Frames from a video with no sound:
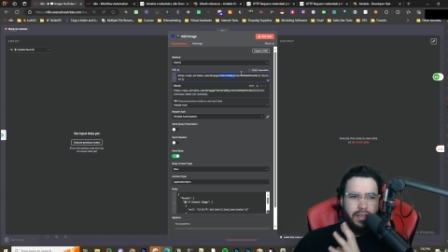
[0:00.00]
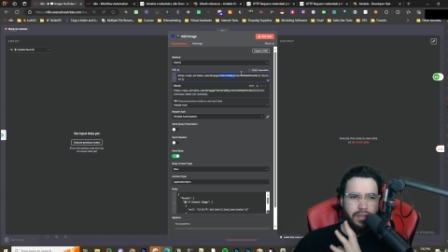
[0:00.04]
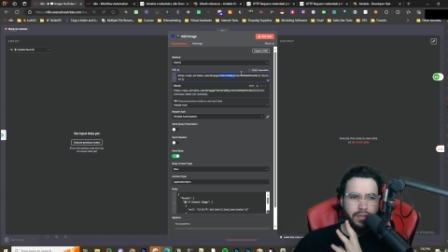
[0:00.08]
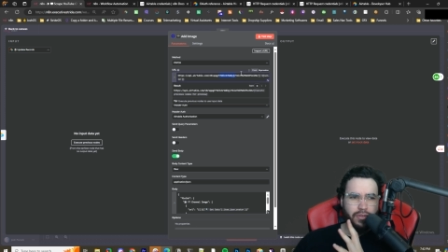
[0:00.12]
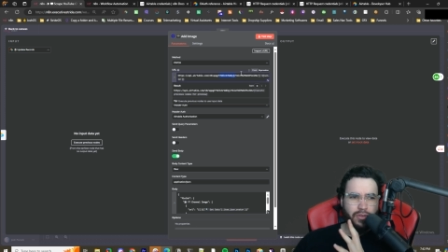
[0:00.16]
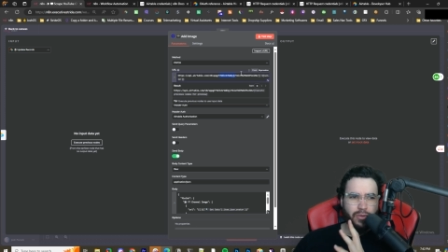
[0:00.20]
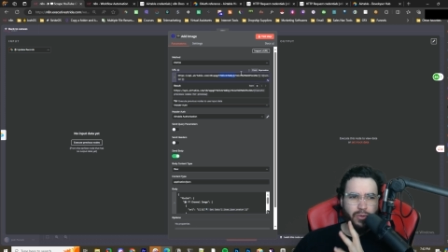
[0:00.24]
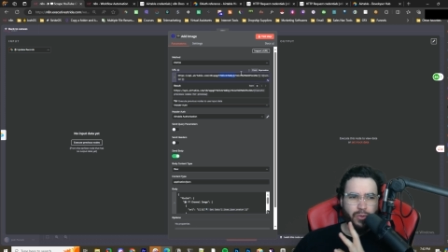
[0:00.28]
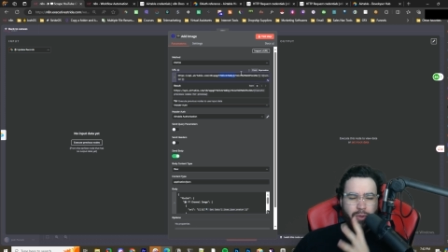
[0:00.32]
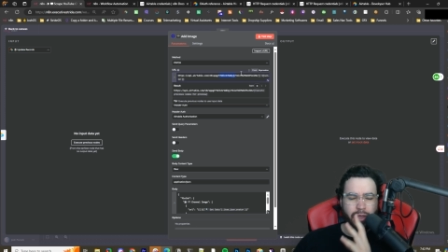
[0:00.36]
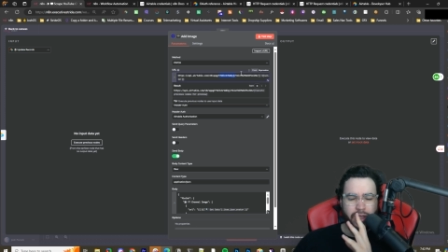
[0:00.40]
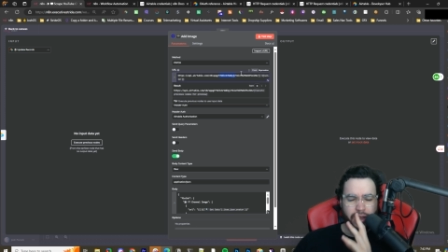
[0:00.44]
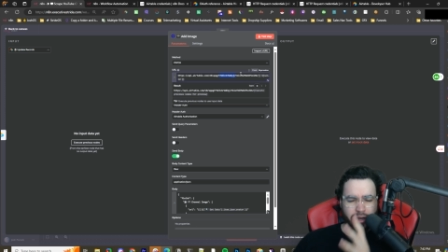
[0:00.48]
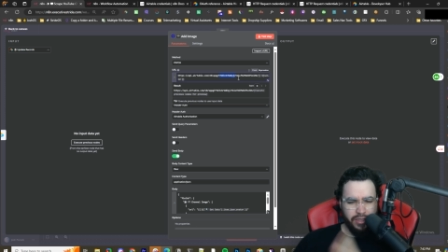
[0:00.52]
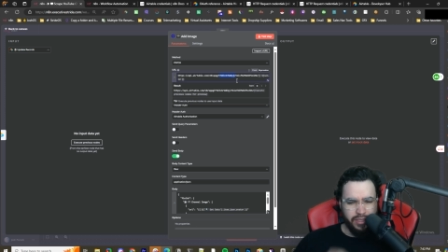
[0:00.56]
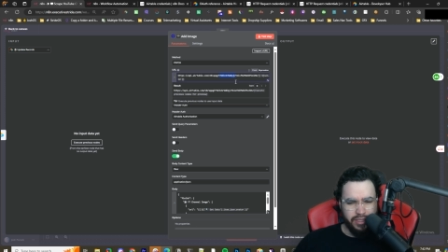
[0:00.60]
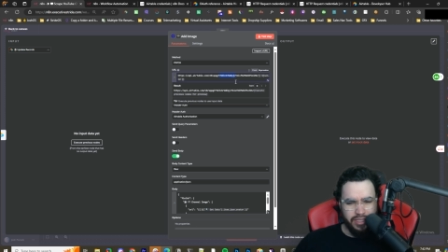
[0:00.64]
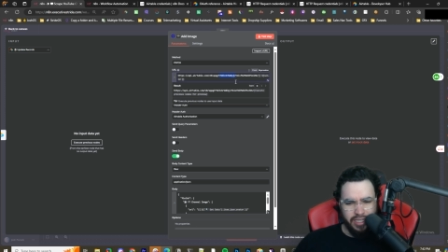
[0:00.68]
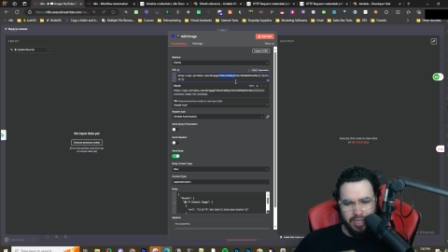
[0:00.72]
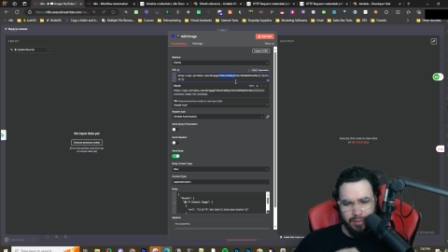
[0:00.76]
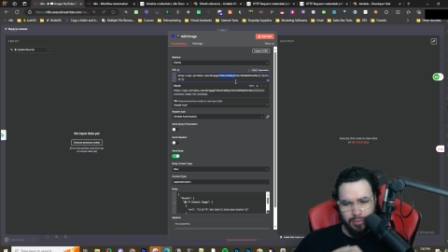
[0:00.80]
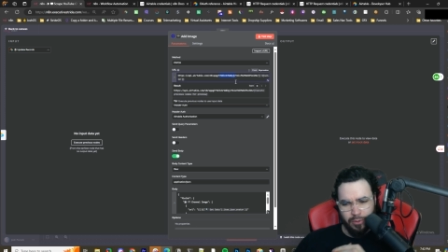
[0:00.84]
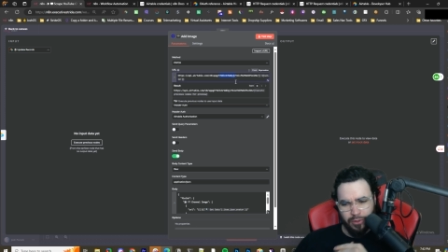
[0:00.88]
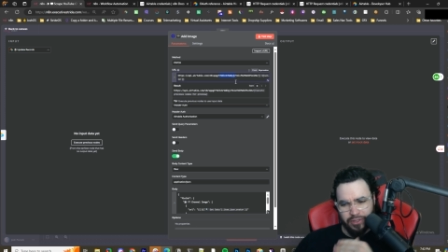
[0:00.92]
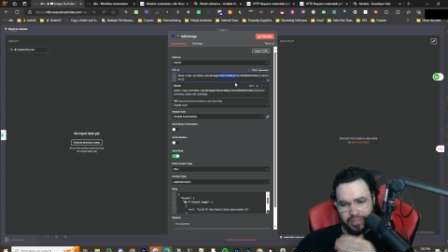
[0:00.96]
to
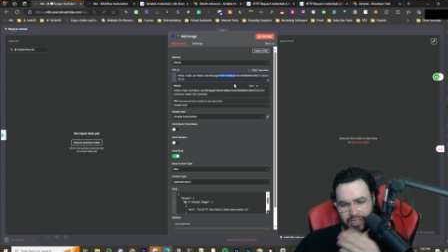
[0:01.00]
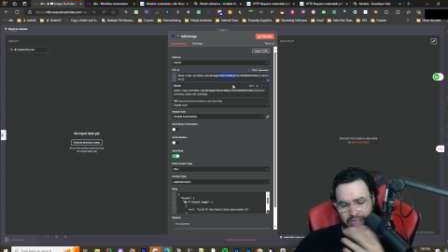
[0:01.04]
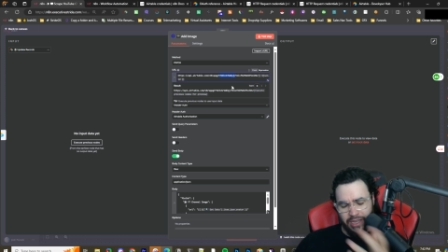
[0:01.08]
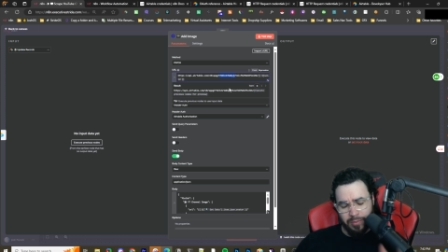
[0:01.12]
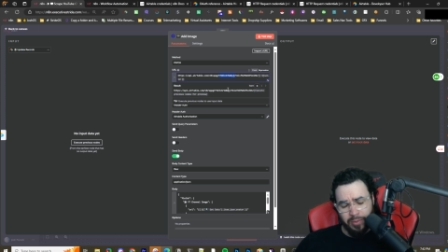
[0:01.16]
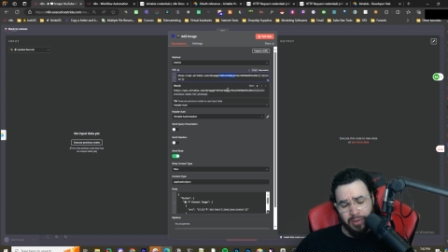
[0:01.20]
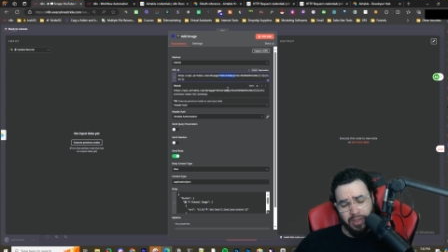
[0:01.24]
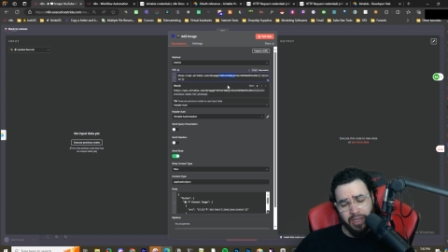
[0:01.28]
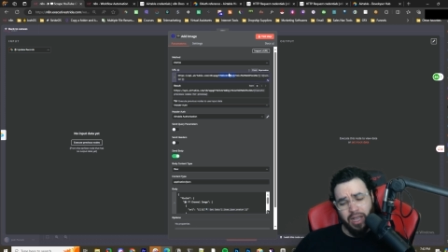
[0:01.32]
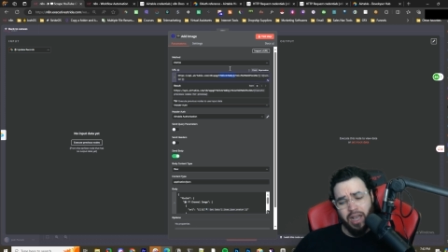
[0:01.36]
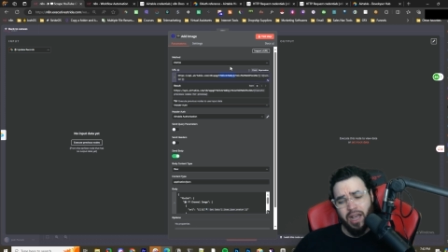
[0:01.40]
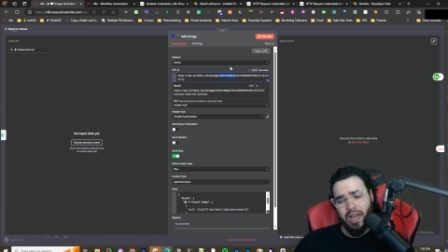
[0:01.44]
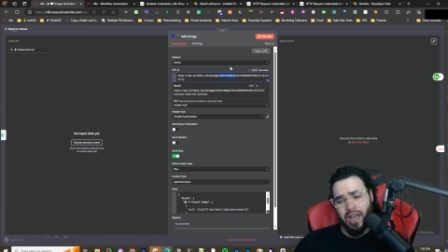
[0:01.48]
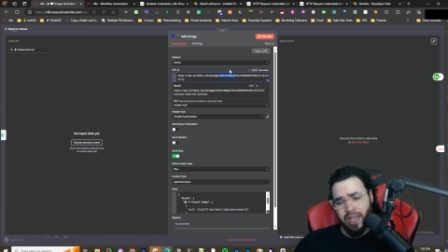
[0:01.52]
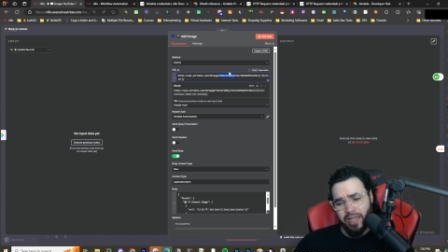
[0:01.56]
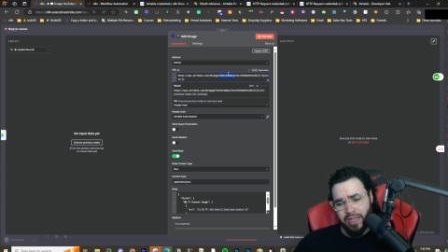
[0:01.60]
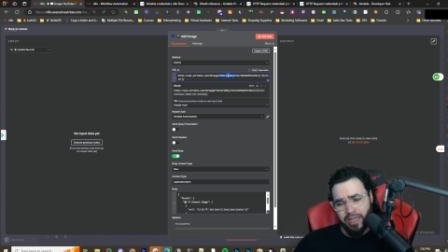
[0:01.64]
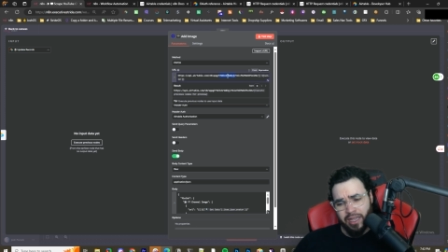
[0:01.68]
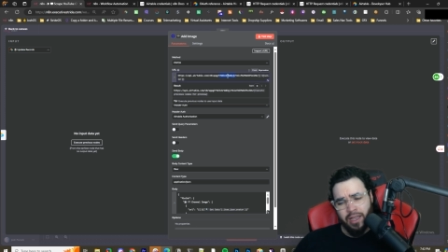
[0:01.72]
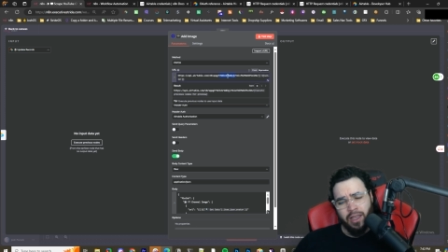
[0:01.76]
Airtable's A P I.